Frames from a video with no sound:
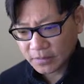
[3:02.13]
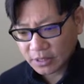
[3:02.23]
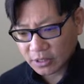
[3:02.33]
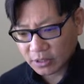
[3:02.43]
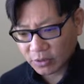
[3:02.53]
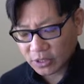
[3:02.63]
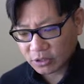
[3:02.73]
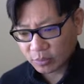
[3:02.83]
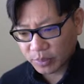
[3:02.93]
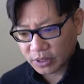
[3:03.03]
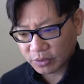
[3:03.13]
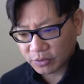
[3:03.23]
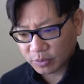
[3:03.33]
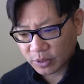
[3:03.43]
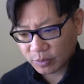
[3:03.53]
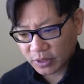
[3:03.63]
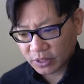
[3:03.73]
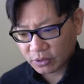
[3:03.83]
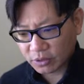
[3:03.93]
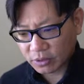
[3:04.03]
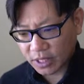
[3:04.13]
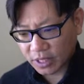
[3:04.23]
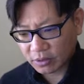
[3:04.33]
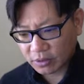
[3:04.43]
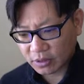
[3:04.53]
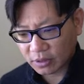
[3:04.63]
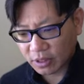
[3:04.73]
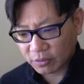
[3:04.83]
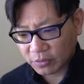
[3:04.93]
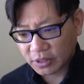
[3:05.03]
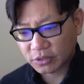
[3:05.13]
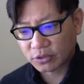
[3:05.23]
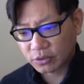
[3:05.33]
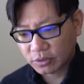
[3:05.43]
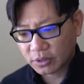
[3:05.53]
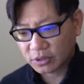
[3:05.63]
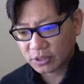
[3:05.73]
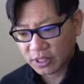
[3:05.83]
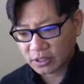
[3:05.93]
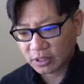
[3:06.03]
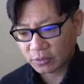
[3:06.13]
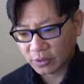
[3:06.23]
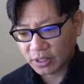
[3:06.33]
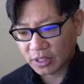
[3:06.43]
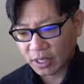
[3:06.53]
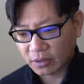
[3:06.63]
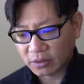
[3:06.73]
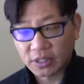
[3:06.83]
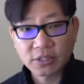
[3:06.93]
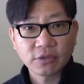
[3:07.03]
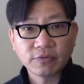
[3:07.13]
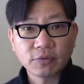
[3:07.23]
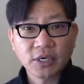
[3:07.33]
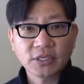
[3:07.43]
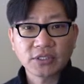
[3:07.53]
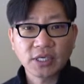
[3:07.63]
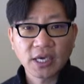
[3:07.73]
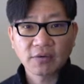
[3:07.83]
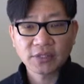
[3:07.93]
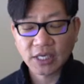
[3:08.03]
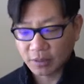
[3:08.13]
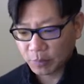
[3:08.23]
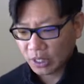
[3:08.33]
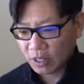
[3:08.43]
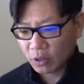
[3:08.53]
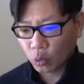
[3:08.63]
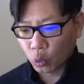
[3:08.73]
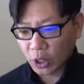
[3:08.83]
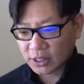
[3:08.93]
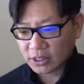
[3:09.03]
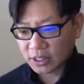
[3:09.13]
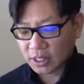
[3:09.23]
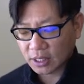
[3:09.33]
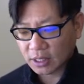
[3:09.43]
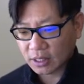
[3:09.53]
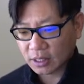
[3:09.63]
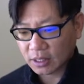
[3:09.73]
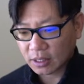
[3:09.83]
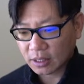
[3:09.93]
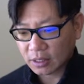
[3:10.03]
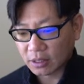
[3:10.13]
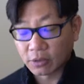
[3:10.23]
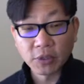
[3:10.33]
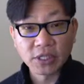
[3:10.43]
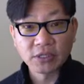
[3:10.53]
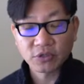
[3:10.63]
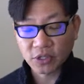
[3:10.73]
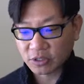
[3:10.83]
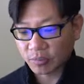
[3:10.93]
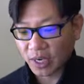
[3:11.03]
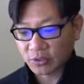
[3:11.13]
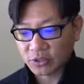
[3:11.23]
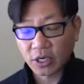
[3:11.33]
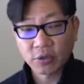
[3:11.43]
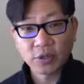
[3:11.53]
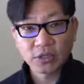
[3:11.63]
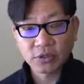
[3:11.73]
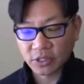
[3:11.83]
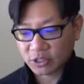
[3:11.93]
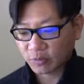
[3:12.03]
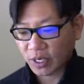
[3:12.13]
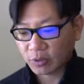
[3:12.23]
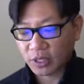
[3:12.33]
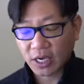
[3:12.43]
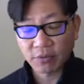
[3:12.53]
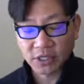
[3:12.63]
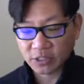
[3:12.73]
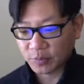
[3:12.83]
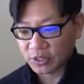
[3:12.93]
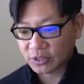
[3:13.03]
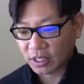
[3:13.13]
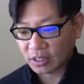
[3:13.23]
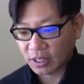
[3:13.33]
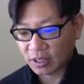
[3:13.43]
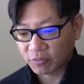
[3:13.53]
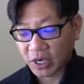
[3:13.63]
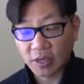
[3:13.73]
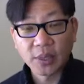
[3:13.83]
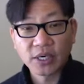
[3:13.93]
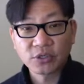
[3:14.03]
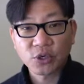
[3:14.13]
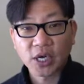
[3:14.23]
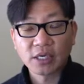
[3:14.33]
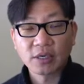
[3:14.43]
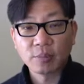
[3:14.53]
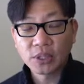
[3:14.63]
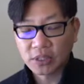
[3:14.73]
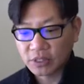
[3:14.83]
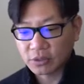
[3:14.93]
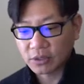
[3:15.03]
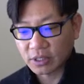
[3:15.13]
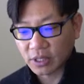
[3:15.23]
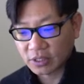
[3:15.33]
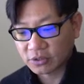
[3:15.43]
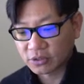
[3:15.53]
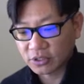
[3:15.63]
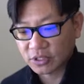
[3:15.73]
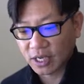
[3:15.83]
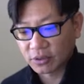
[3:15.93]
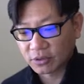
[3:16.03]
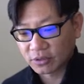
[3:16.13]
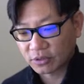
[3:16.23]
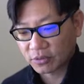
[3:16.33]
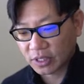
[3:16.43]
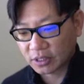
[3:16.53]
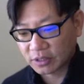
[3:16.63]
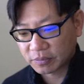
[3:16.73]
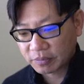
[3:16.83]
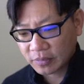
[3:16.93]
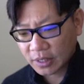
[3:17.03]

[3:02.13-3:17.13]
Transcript: Let's see, directional booklet was misplaced. You can download another one. It's true. There's a nice link where you can download it. So if you want to see ahead of time what what the instruction manuals are, what you can expect, what kind of recipes that they recommend and tried in the booklet, you can actually just download it directly.